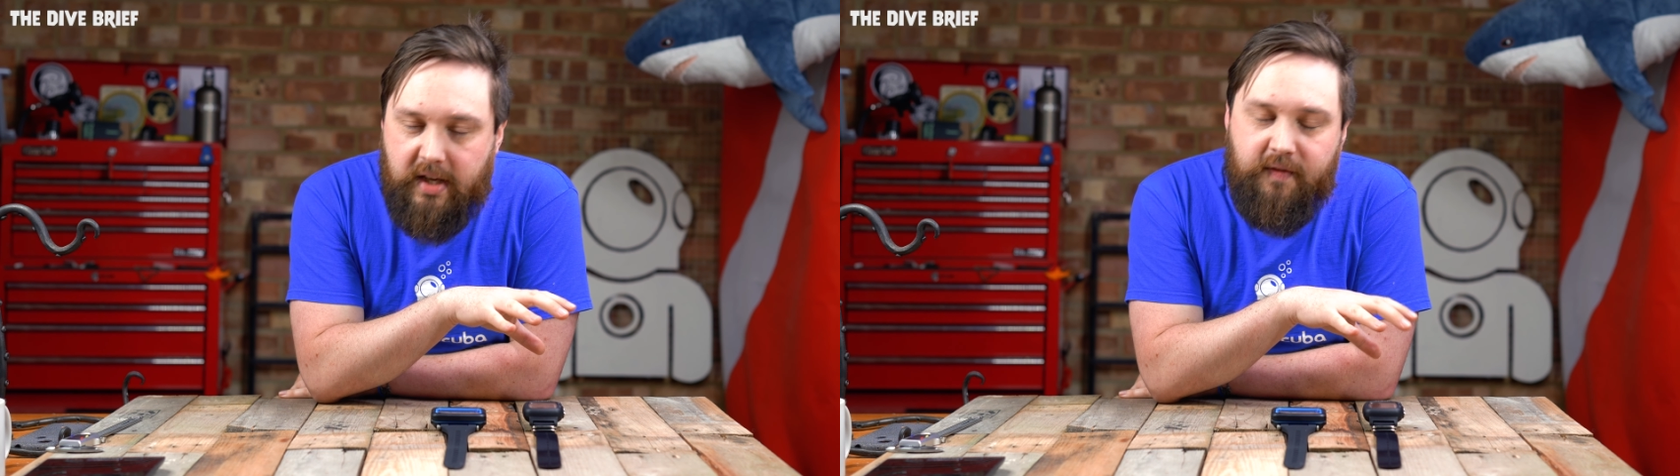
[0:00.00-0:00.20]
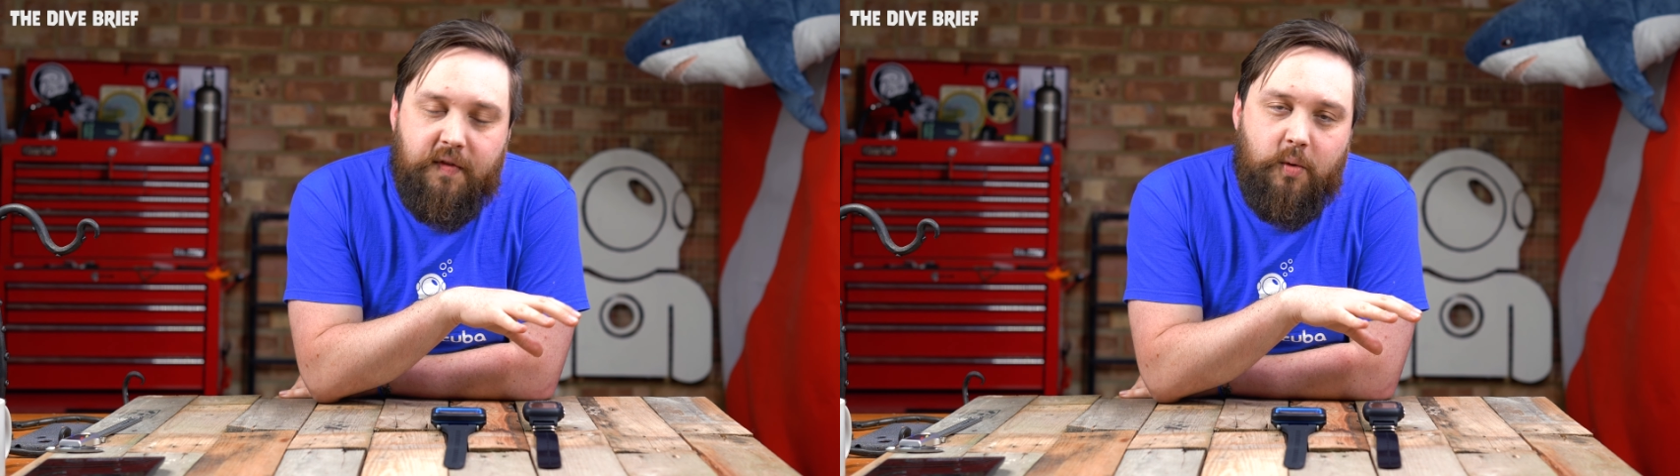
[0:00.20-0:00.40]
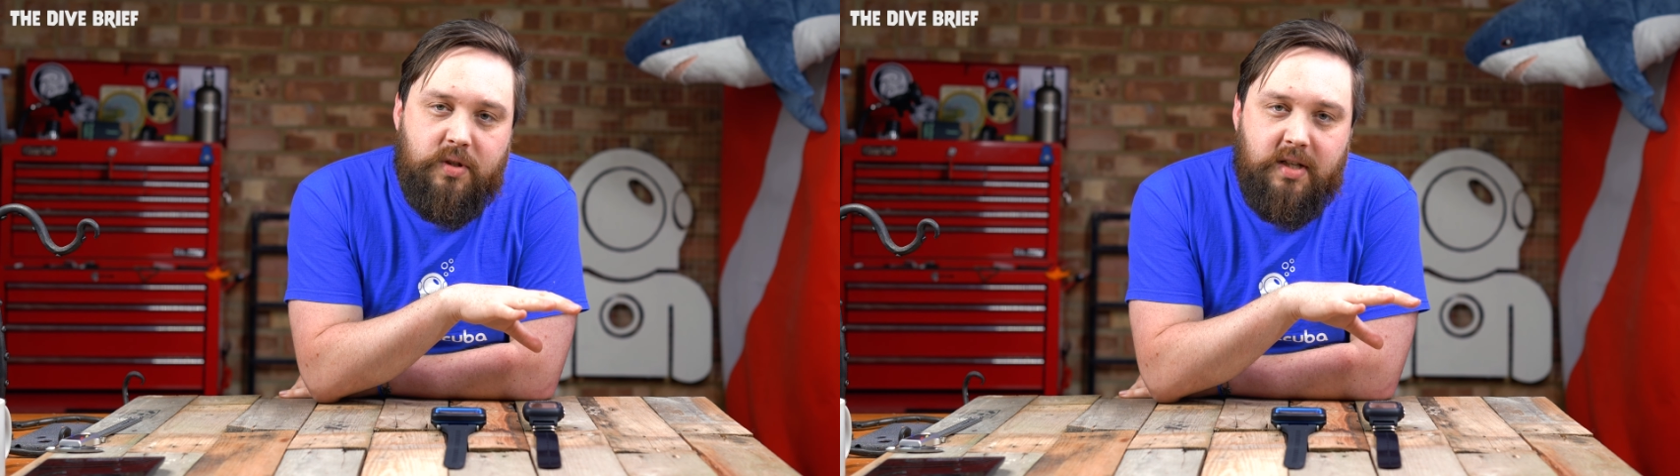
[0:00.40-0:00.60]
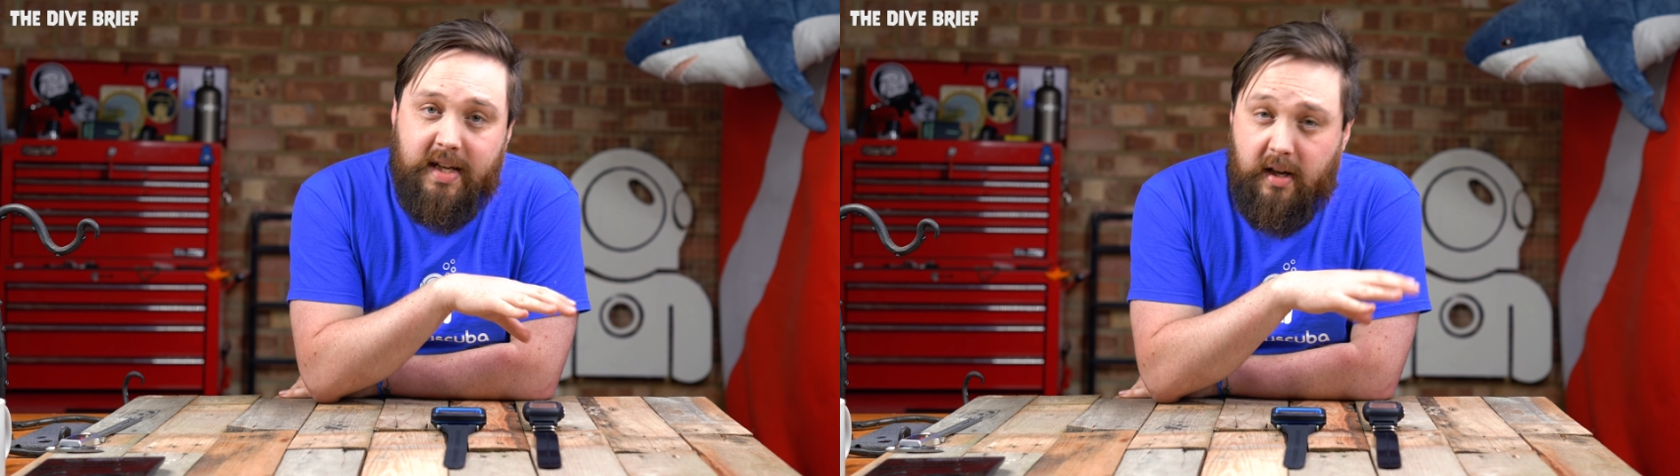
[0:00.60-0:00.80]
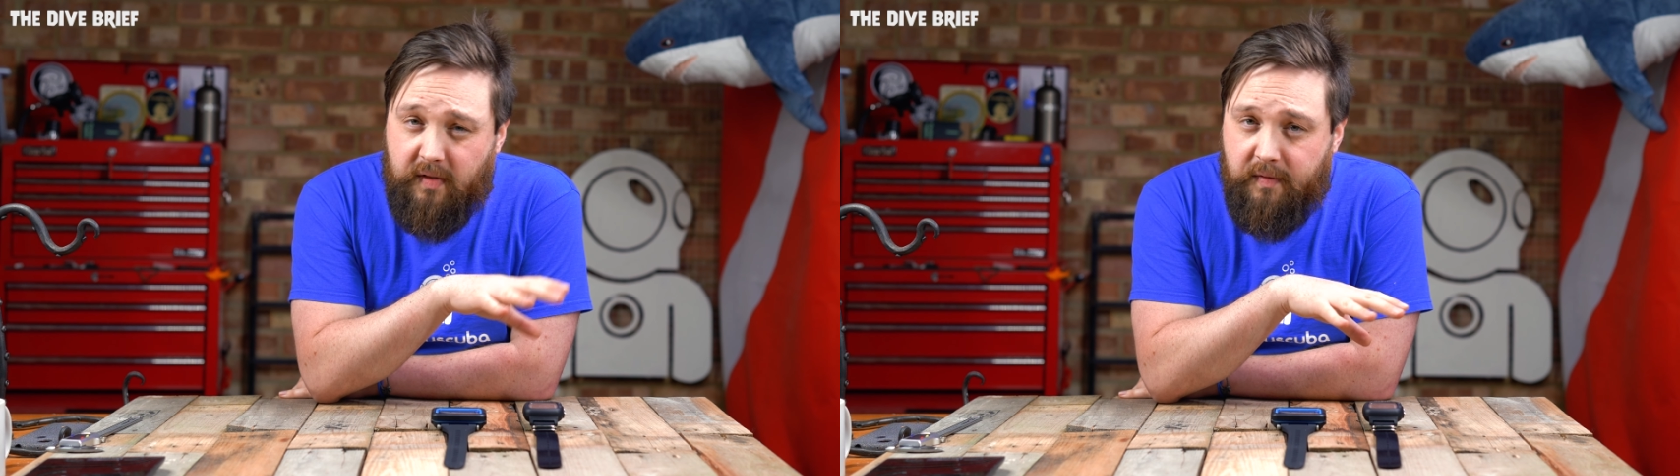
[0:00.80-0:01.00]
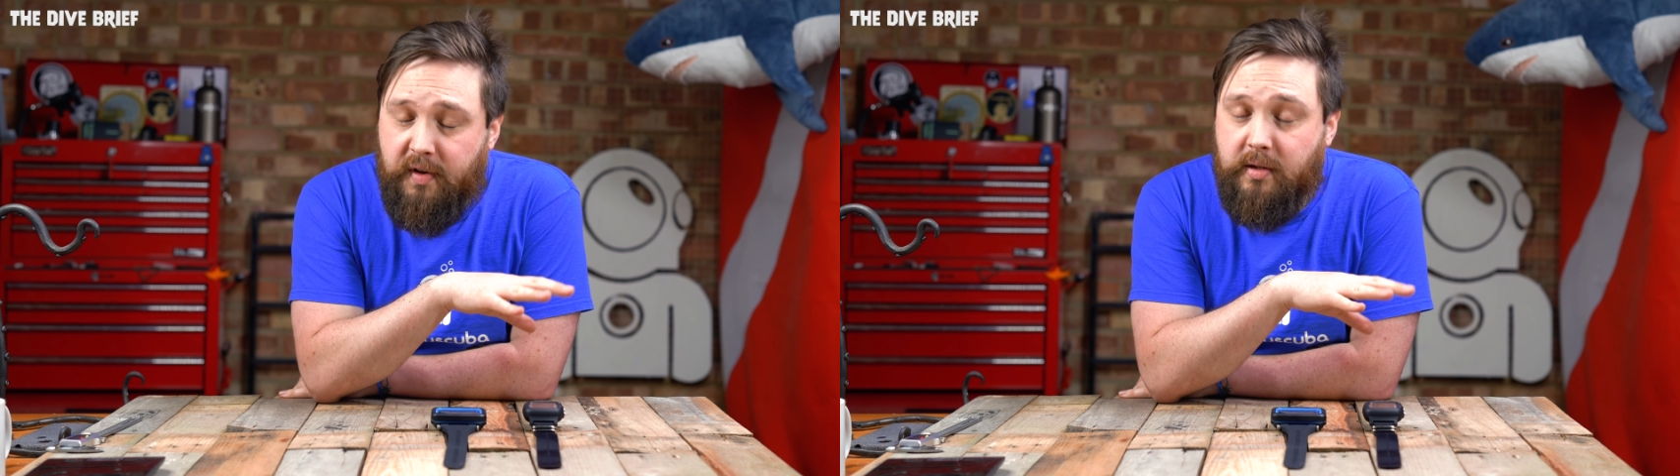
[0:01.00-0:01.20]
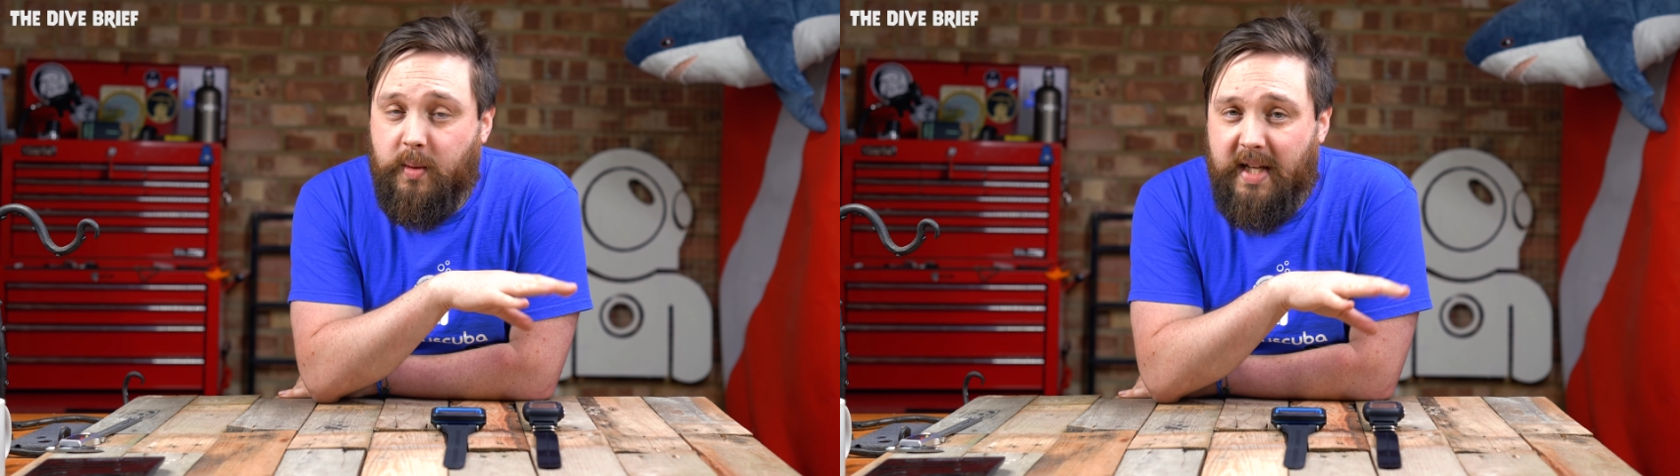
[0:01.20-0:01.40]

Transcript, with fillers: Unfortunately, I've confirmed with